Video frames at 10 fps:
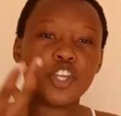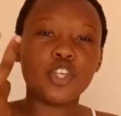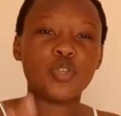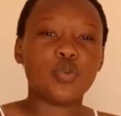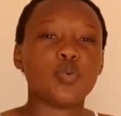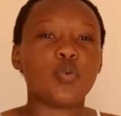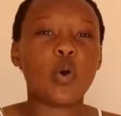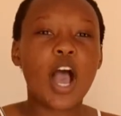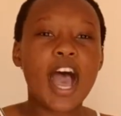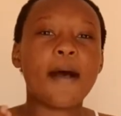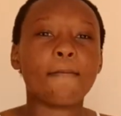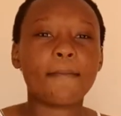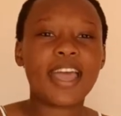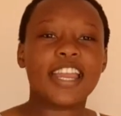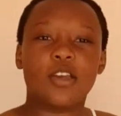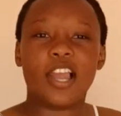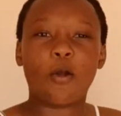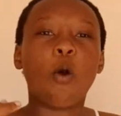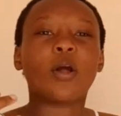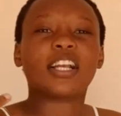you are mine. Like,
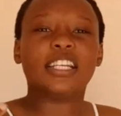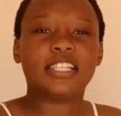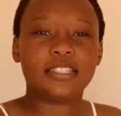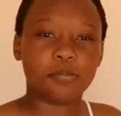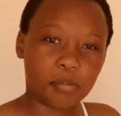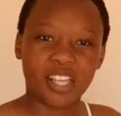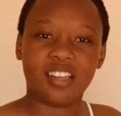all clean.